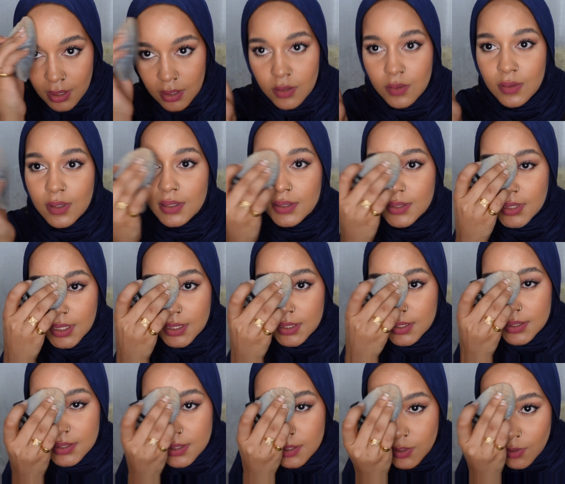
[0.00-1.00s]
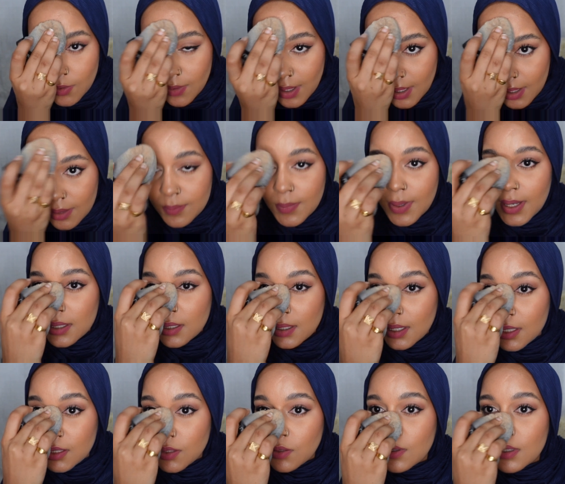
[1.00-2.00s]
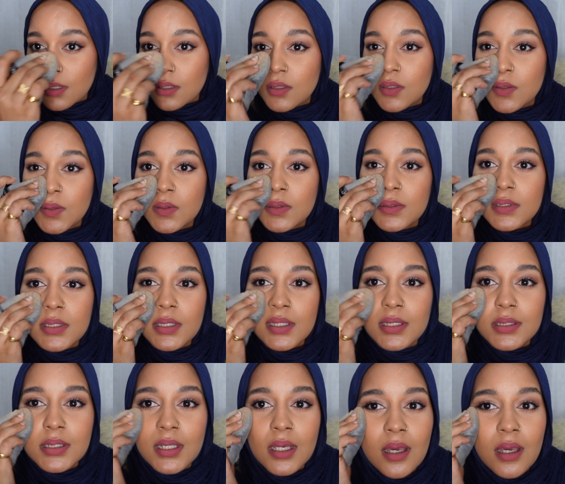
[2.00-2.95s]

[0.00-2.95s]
You can take this in your handbag and you can use it